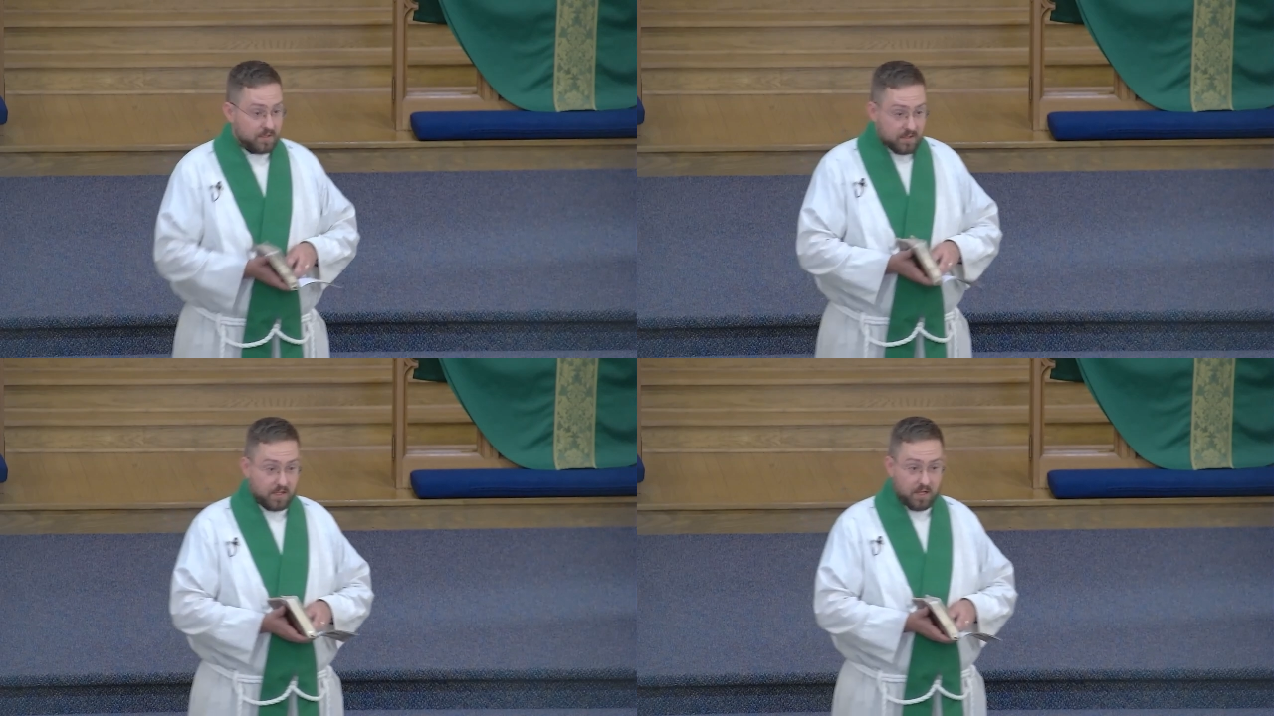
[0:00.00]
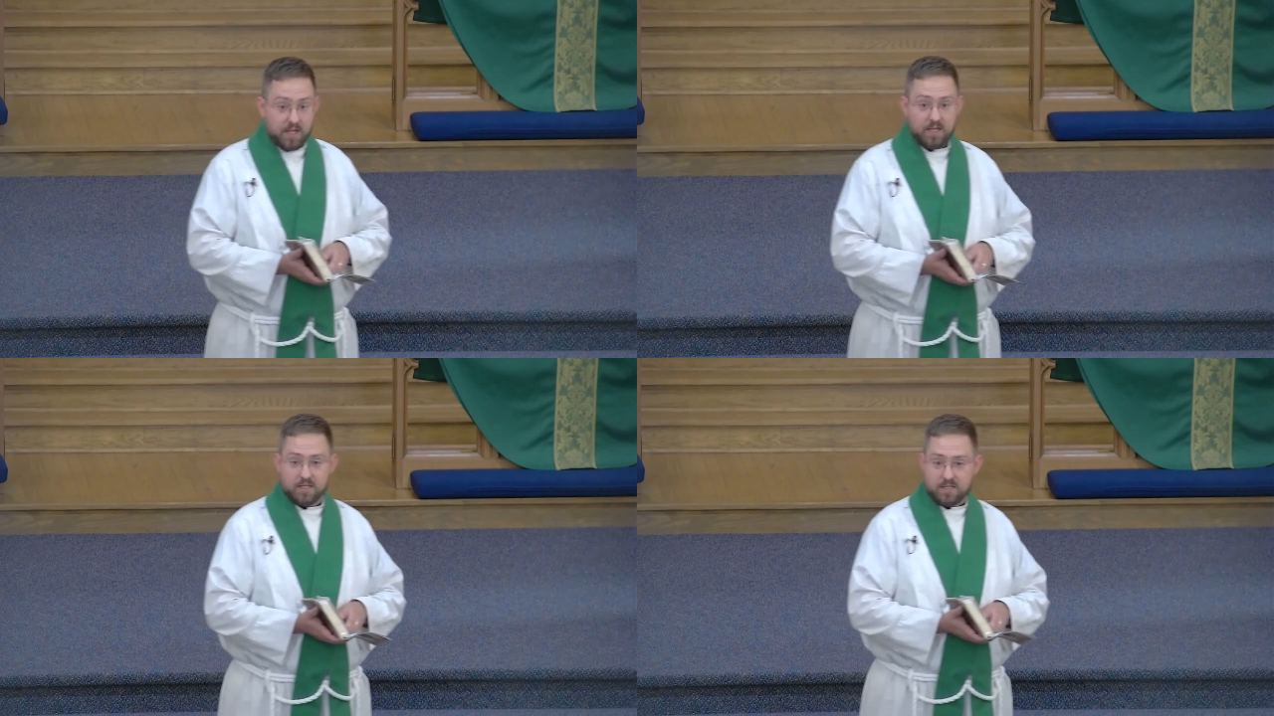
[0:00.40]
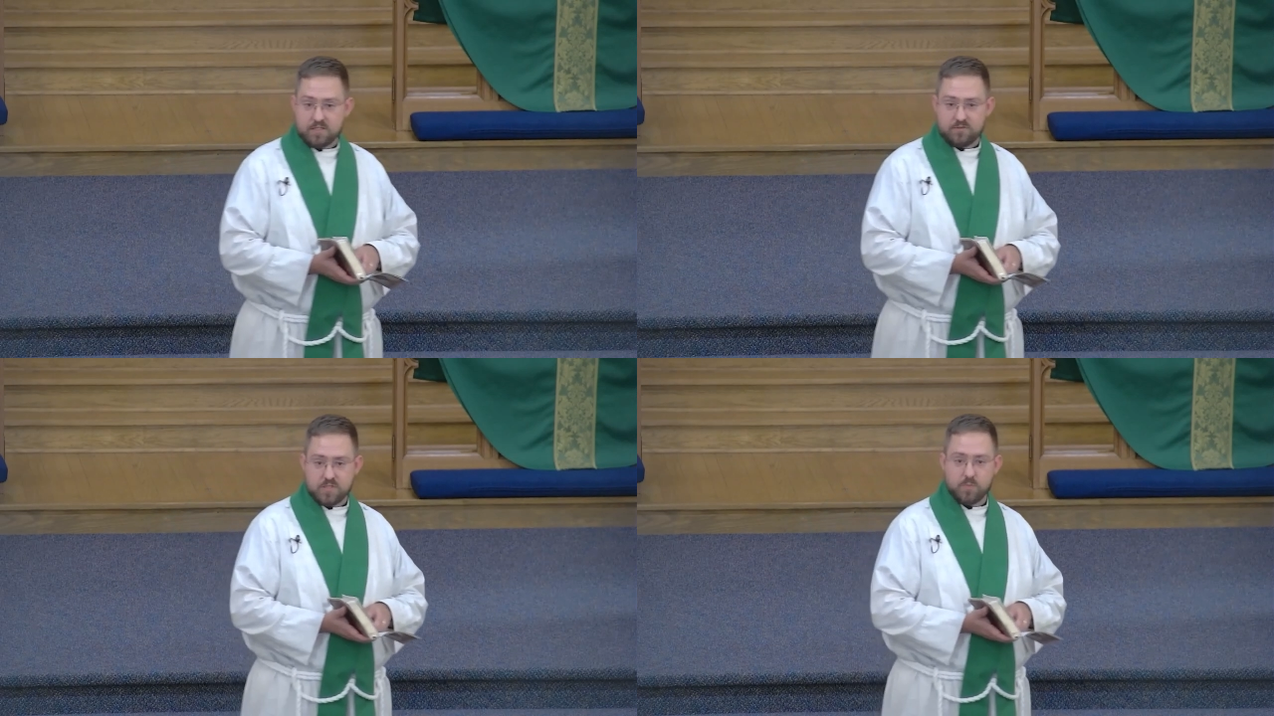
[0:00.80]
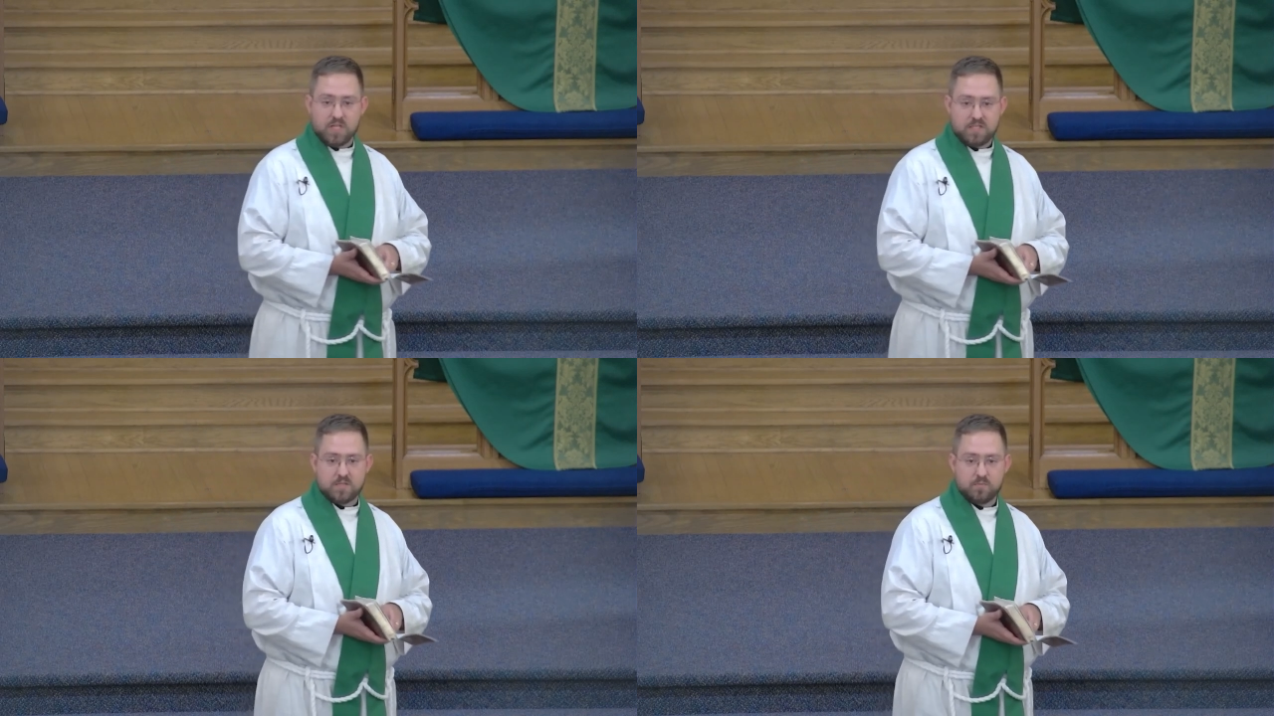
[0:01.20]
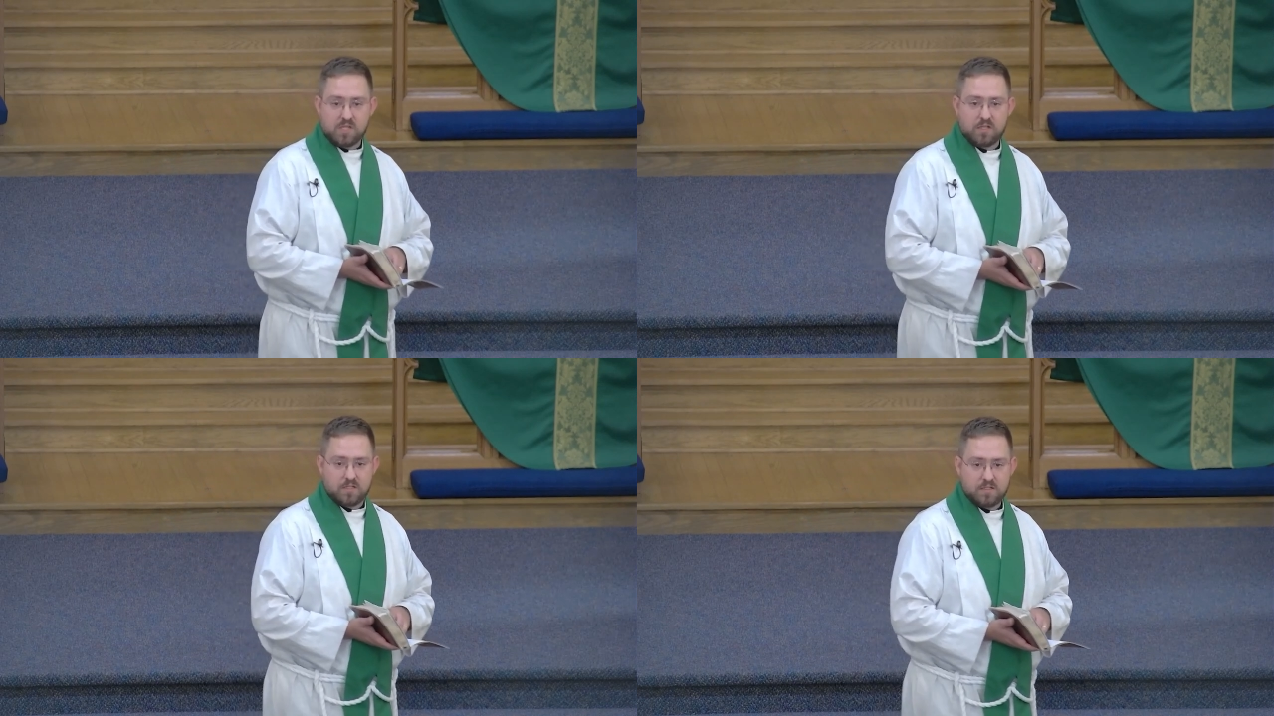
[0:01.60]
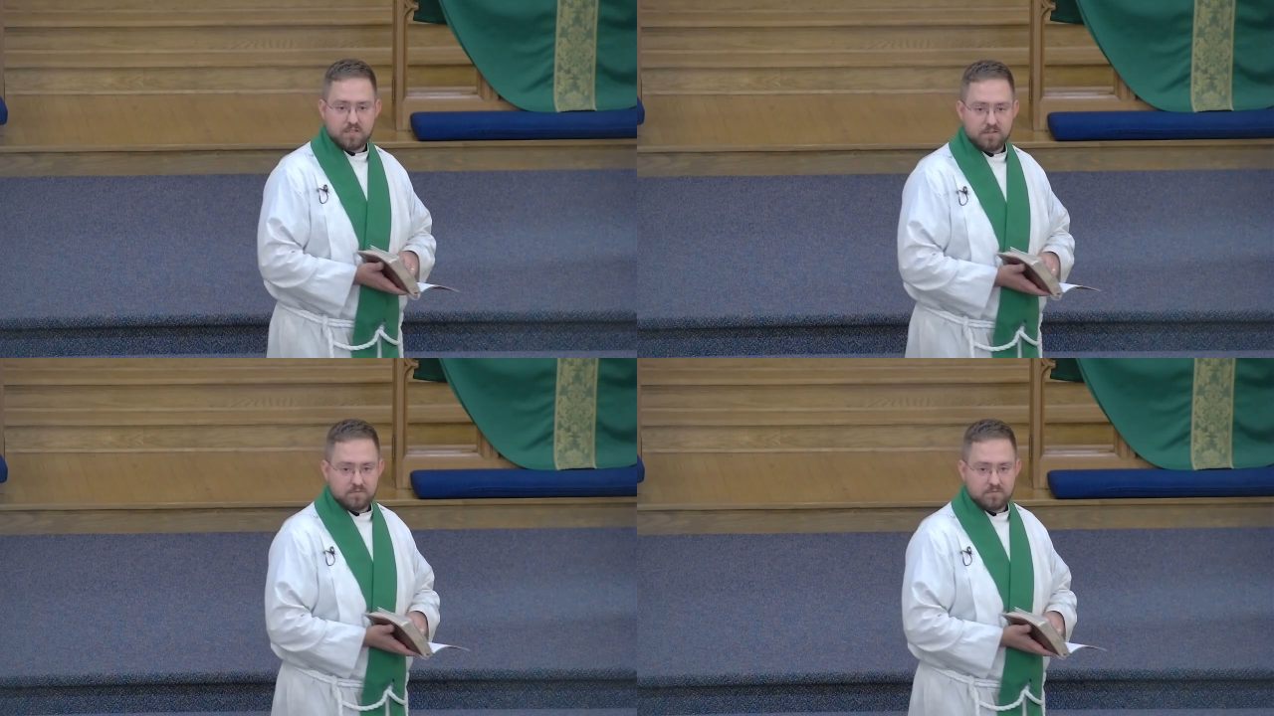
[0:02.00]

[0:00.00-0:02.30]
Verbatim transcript: and the client has responsibilities.